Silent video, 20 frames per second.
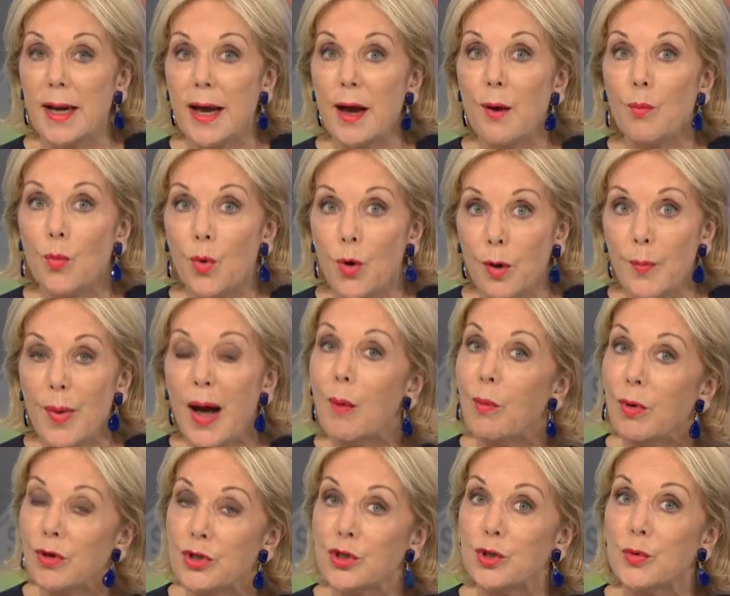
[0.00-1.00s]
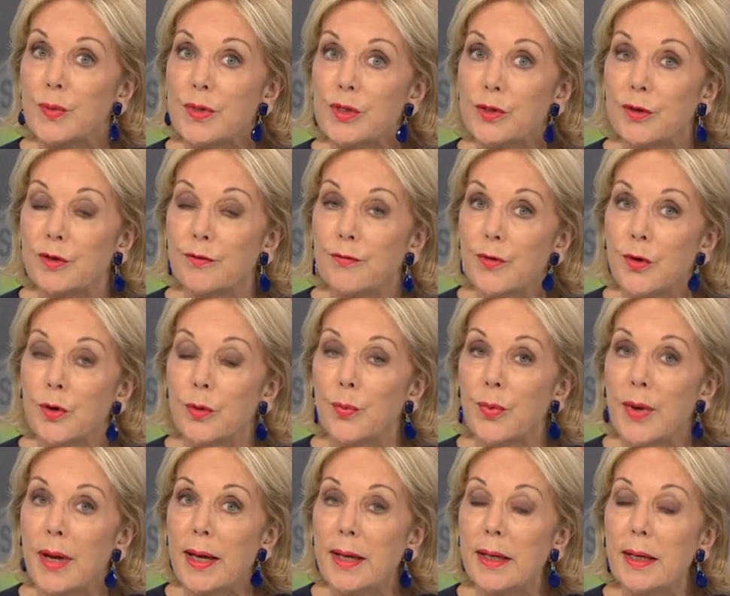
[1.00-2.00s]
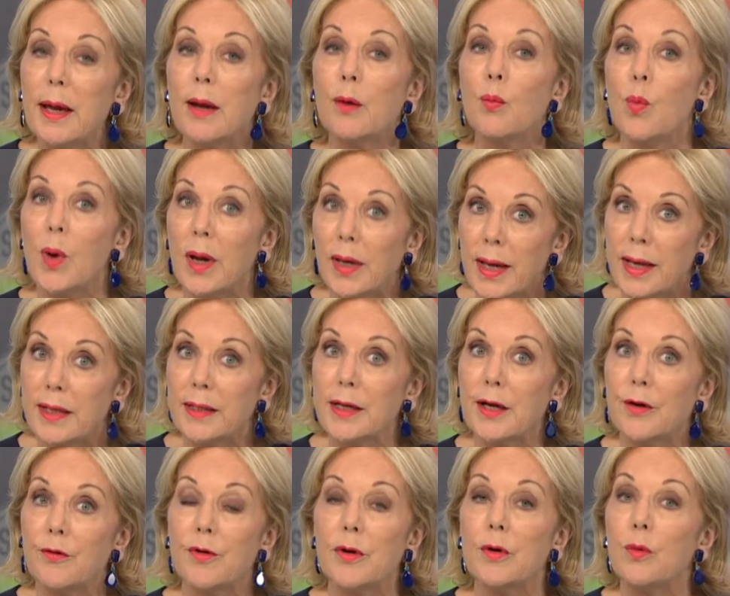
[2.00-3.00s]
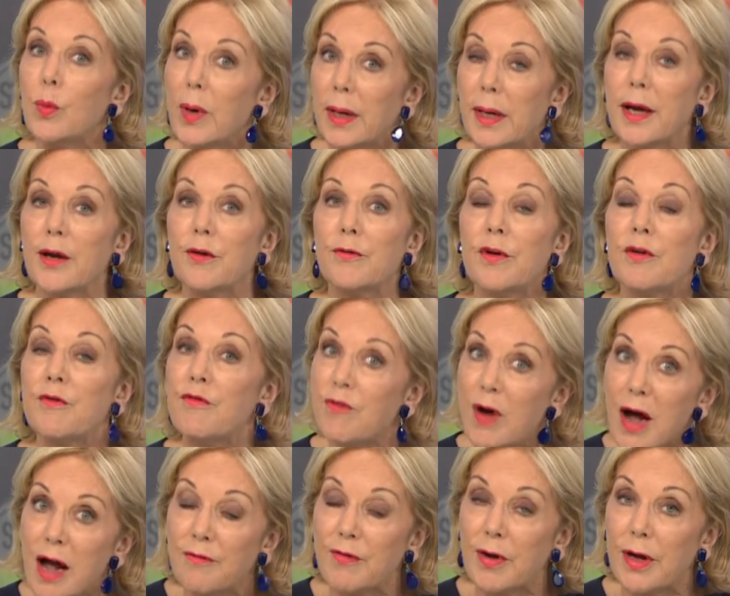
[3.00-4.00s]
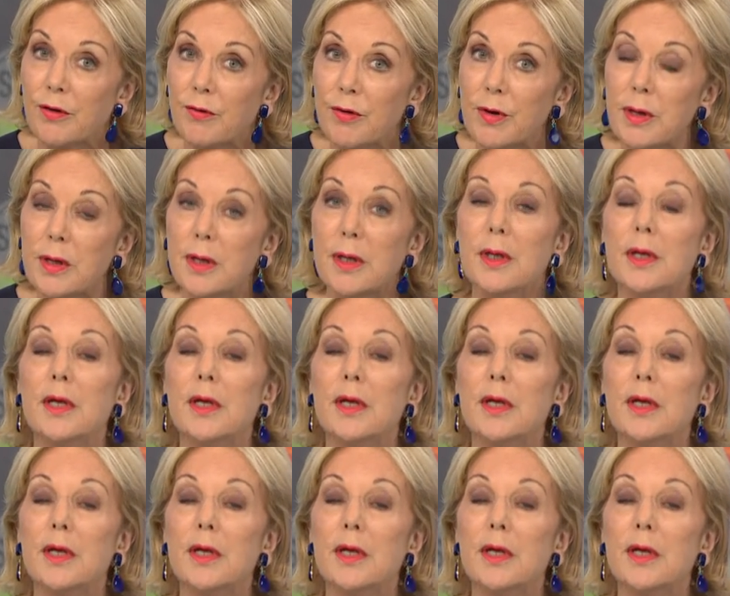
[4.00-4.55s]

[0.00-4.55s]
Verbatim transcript: out more about what you should be doing for your brain, and 1 800 100 500